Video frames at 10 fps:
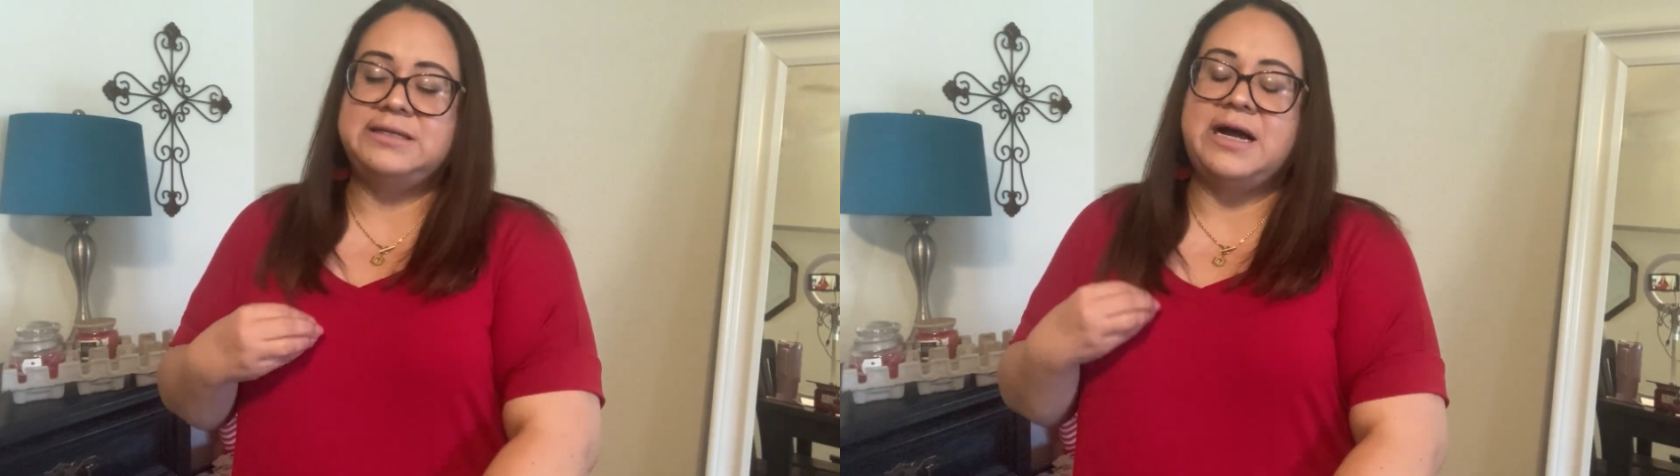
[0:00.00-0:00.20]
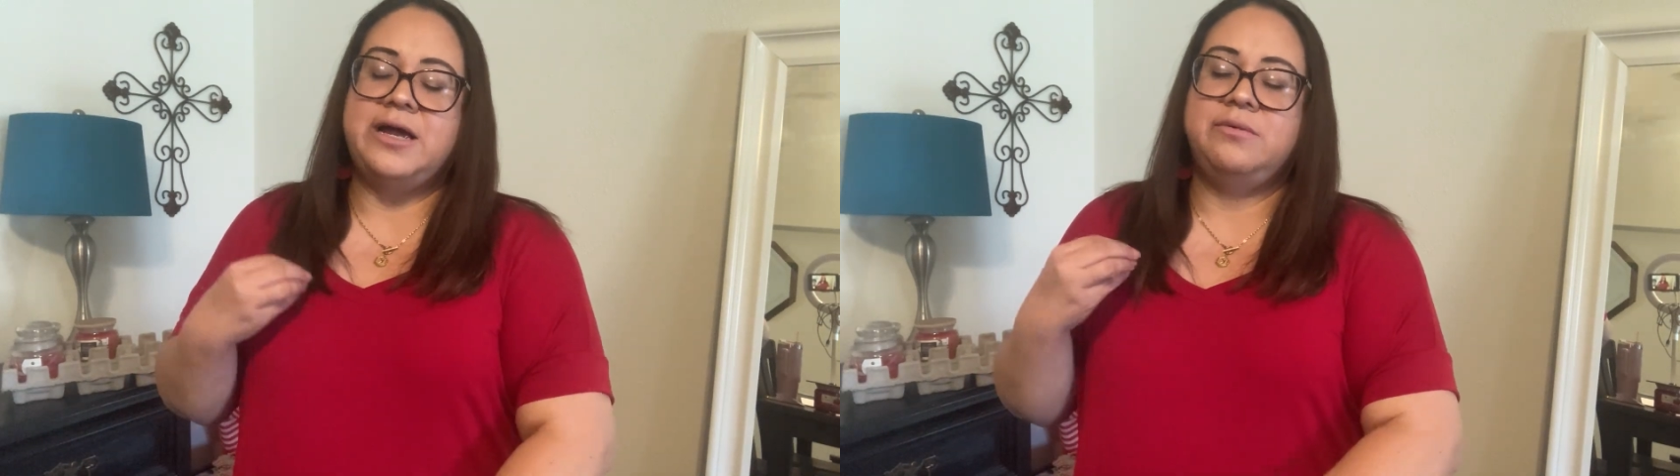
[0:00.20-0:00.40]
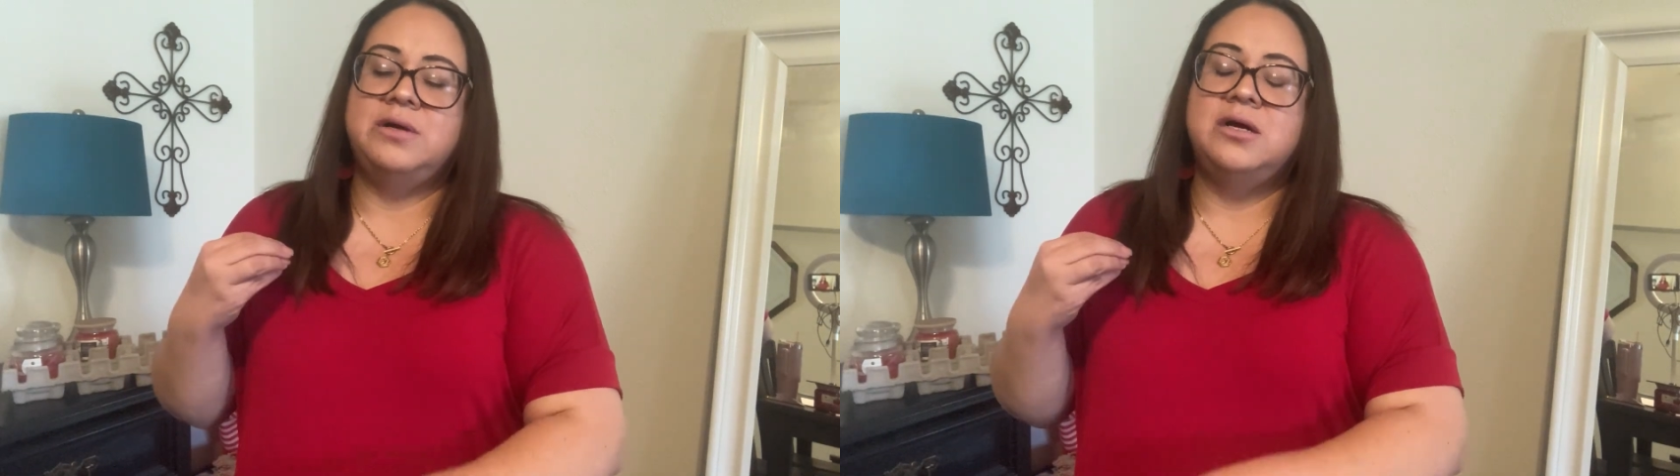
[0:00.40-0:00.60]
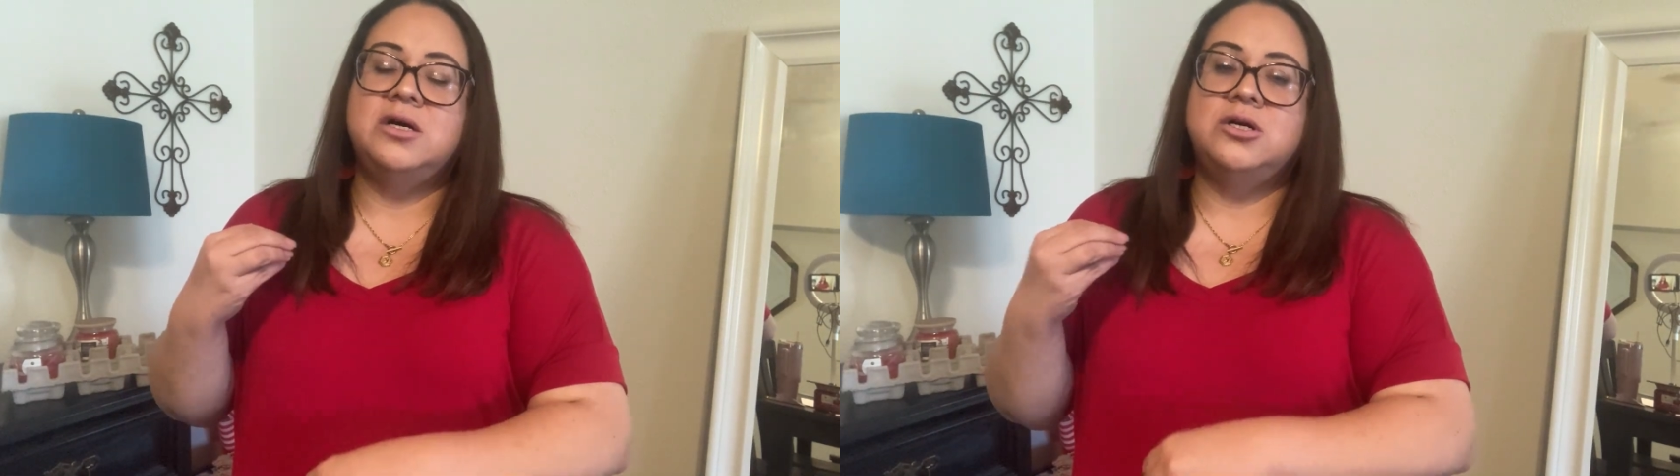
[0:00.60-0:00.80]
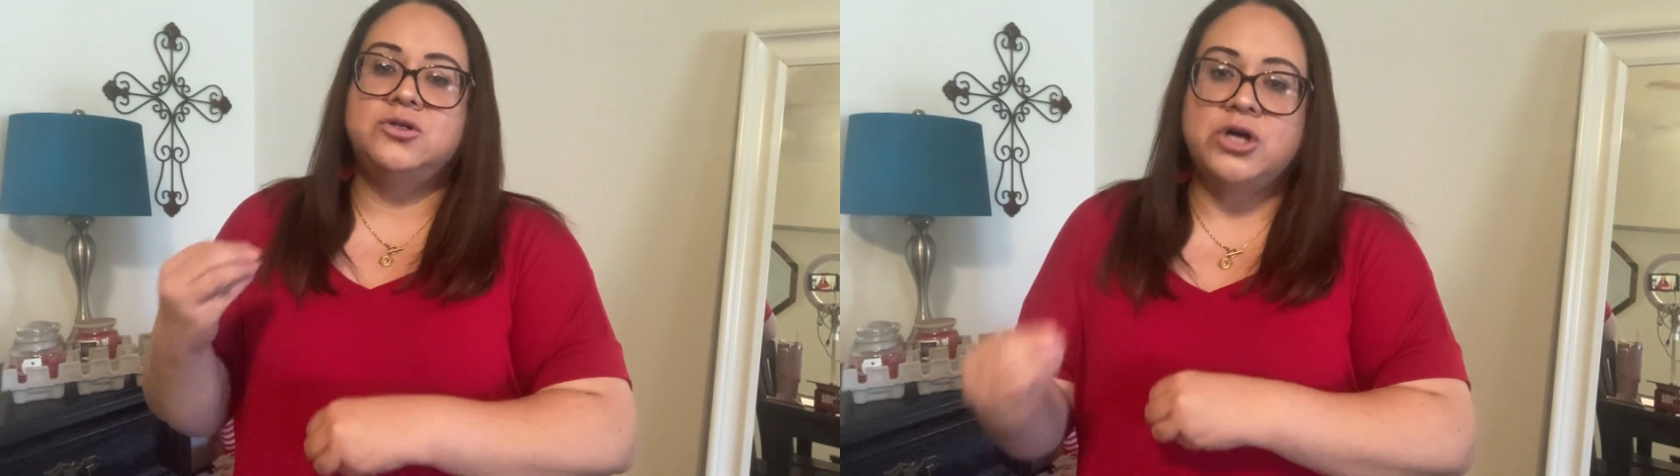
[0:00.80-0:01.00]
I am
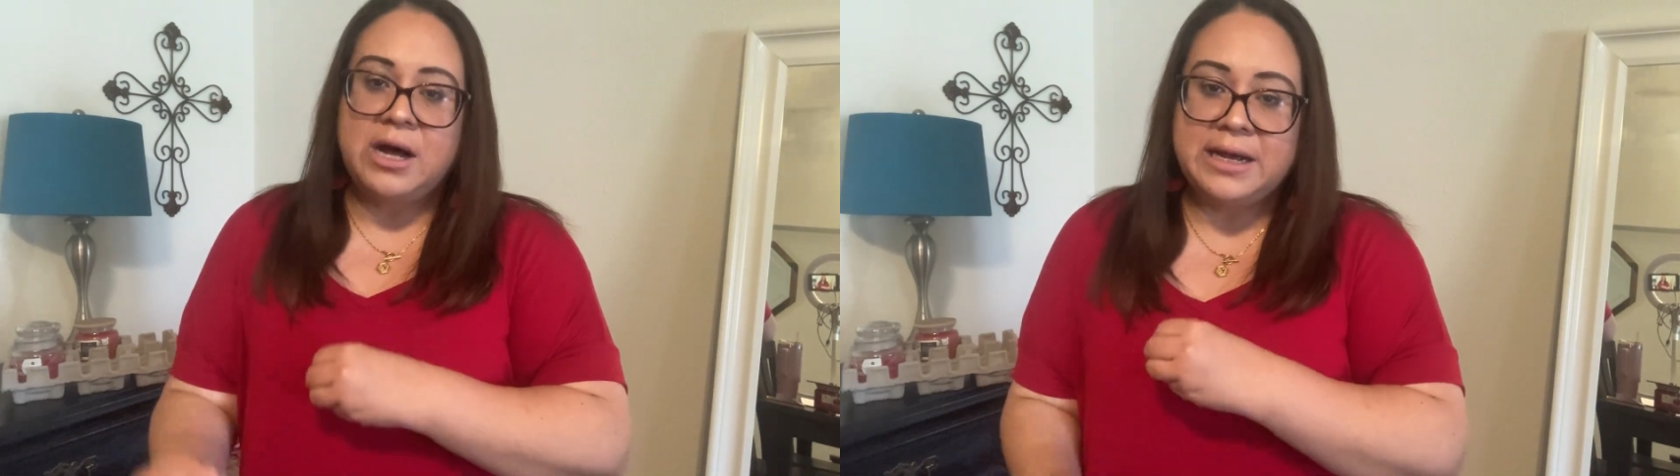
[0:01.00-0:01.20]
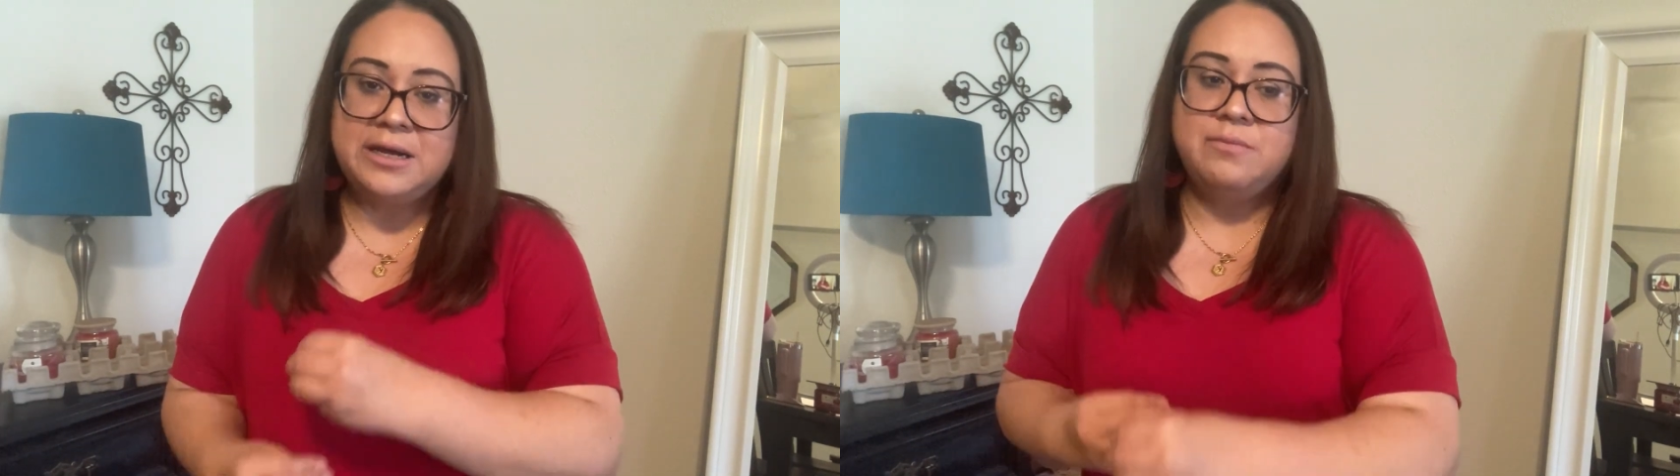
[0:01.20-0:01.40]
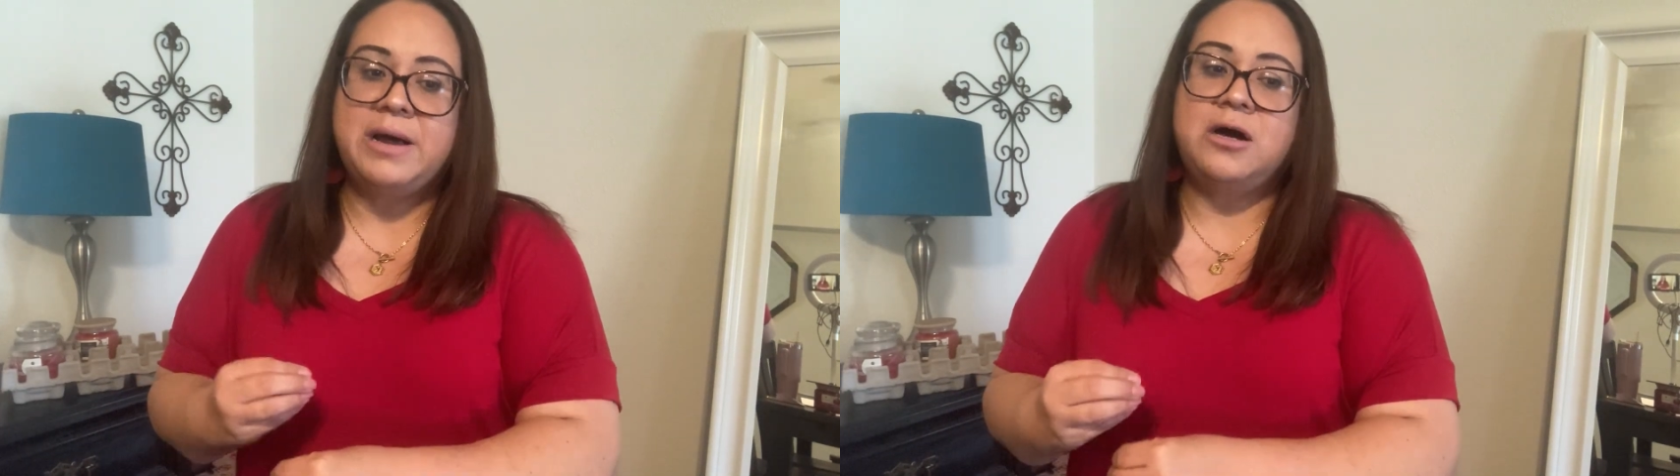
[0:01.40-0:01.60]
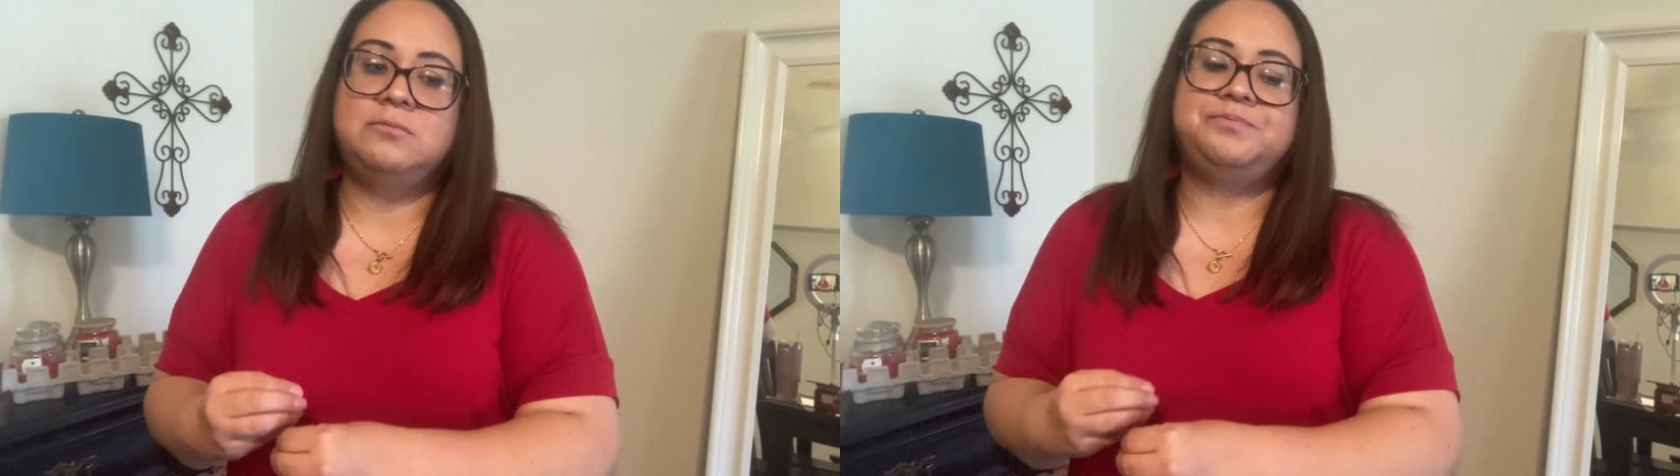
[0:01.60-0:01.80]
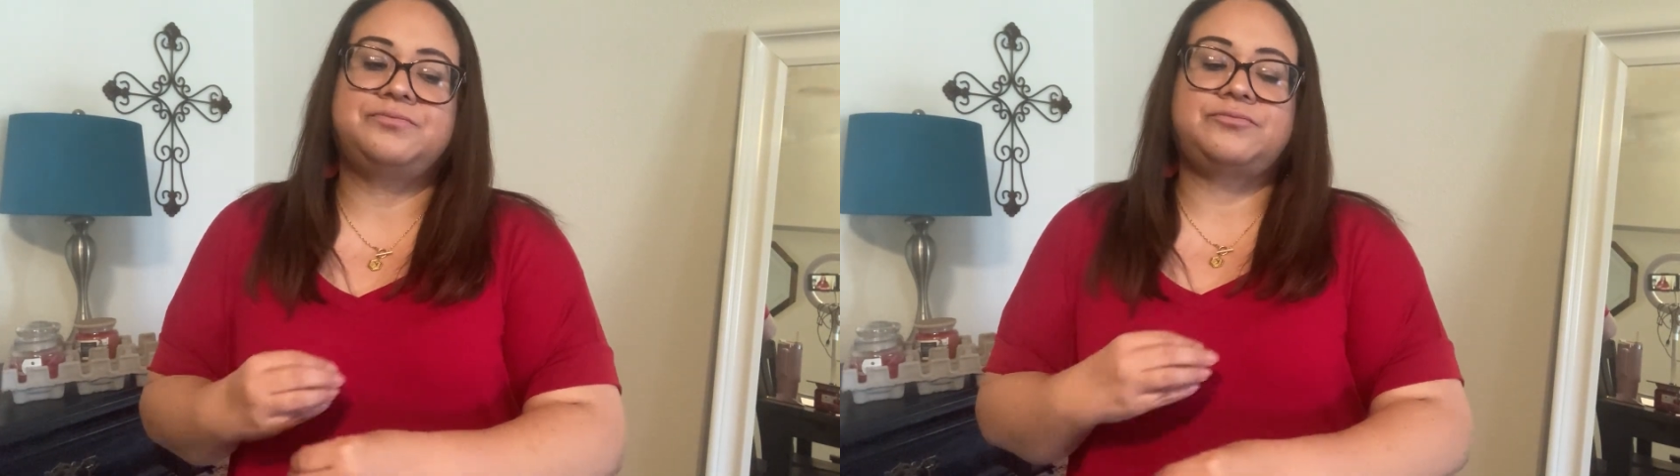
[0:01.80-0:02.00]
talking about.